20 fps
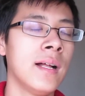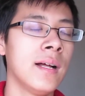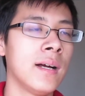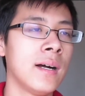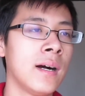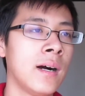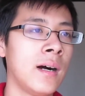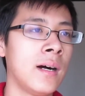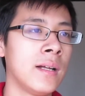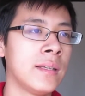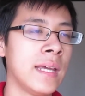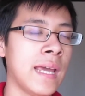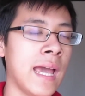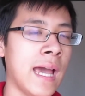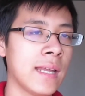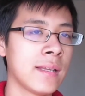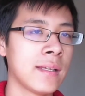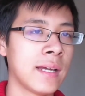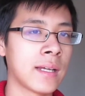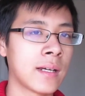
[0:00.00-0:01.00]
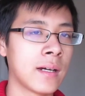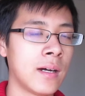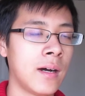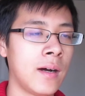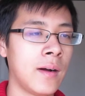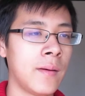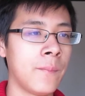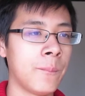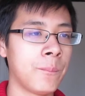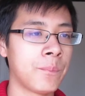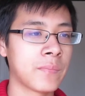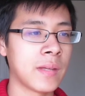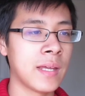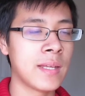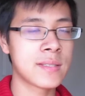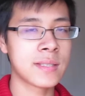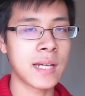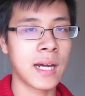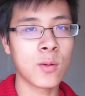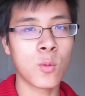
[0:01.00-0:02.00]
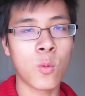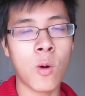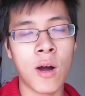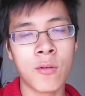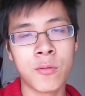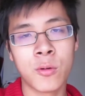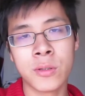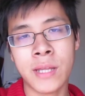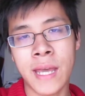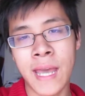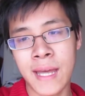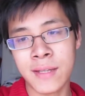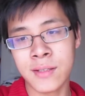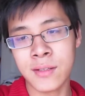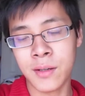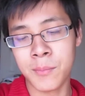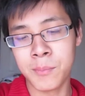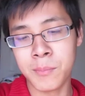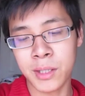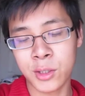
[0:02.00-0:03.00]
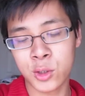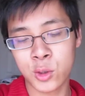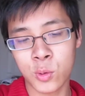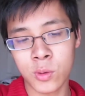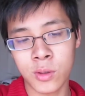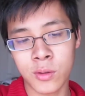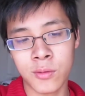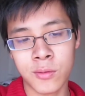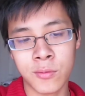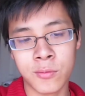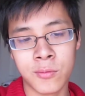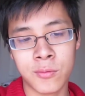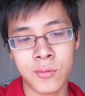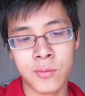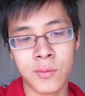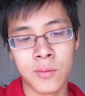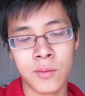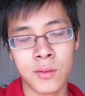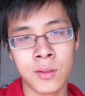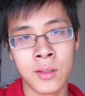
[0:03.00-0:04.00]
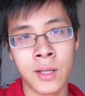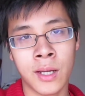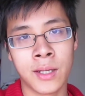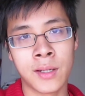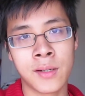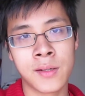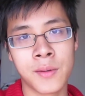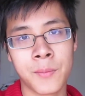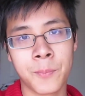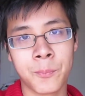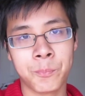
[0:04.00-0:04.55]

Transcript: they had like inside the waffle they had a mixture of like